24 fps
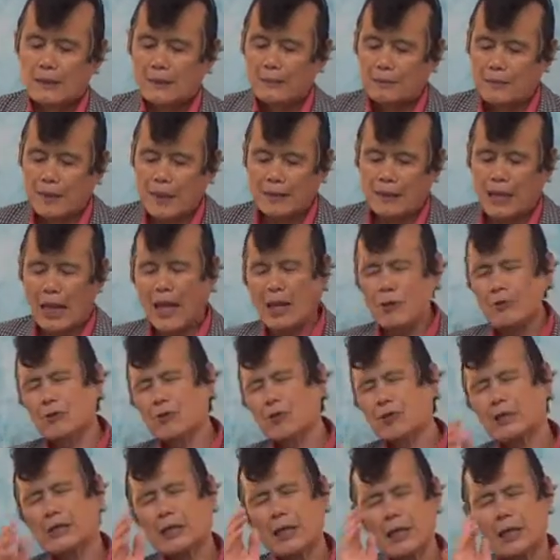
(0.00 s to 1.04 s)
But I want
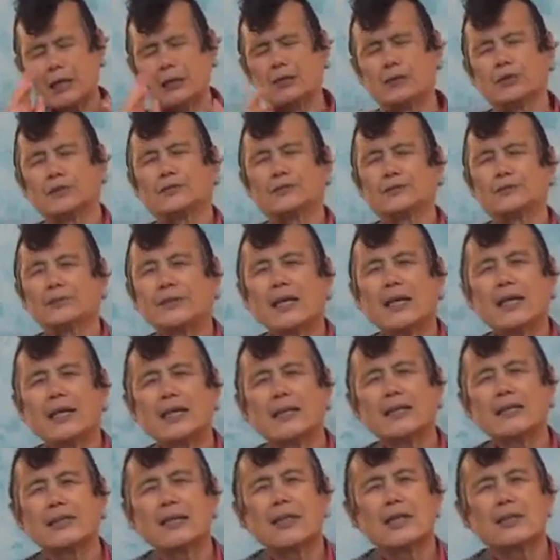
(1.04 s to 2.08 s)
to tell you, can
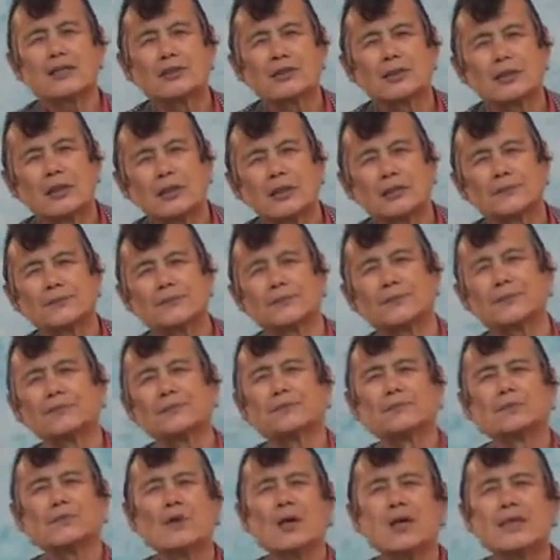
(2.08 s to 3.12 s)
I tell you
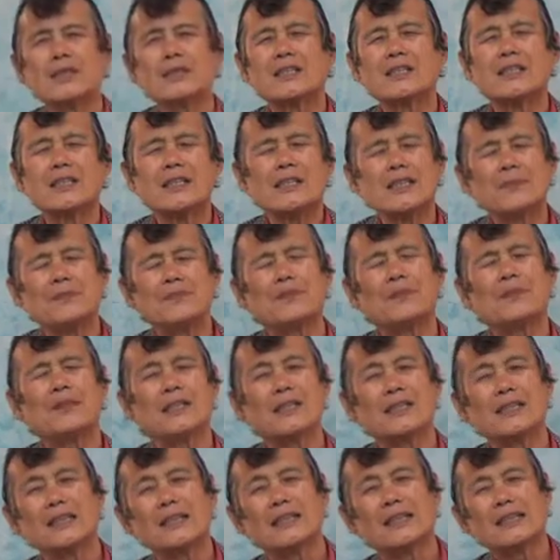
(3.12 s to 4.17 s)

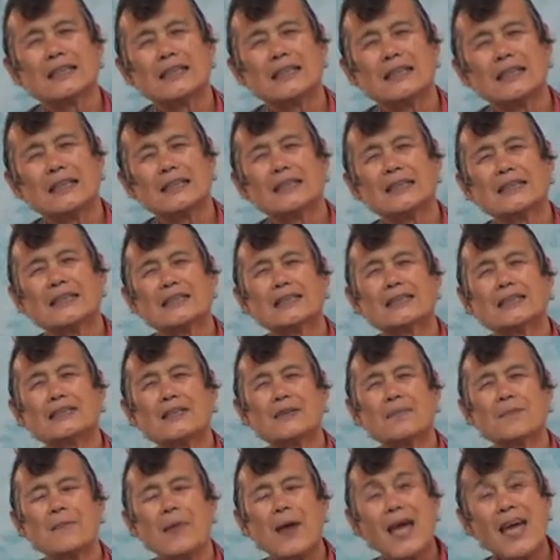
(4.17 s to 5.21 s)
deeply
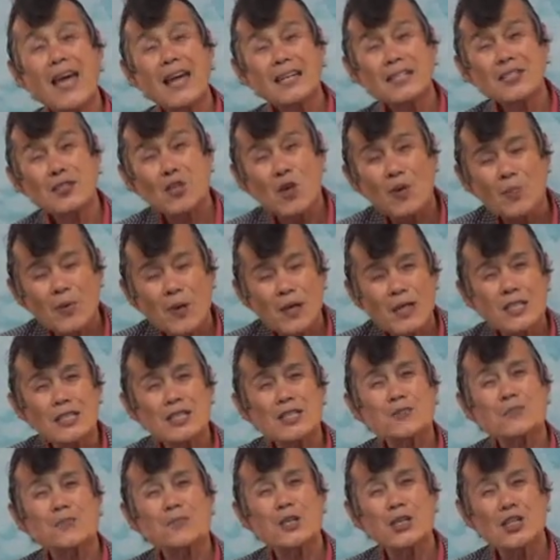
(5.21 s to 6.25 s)
the Passover
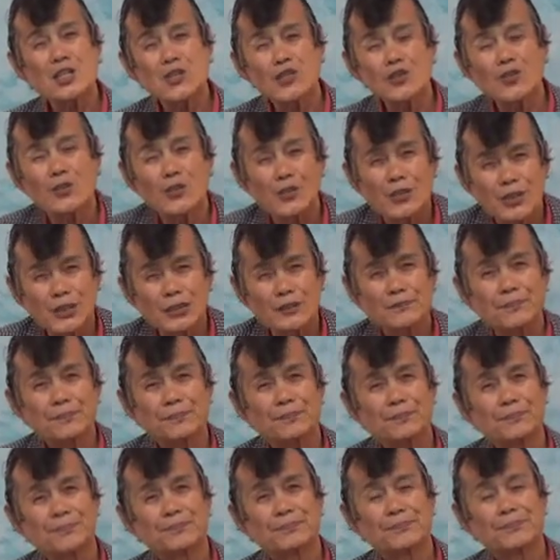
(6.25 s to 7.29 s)
is spiritually?
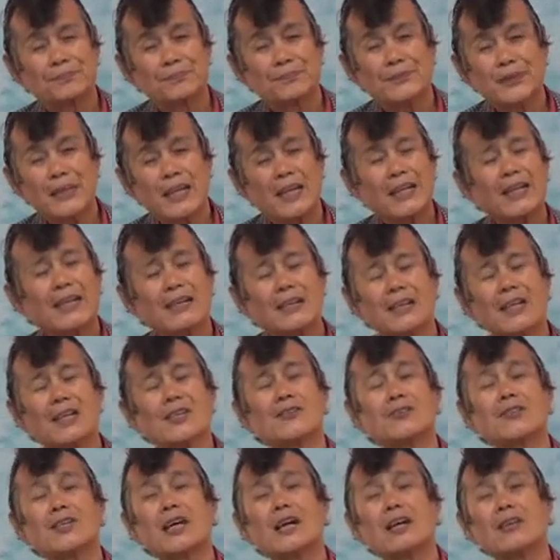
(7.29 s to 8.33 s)
Can I tell
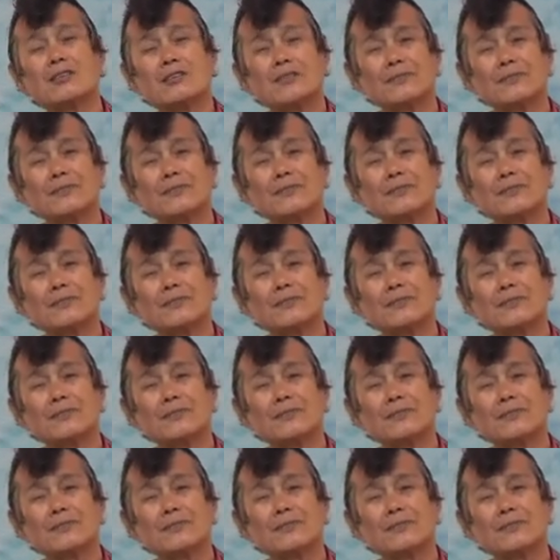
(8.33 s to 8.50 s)
you now?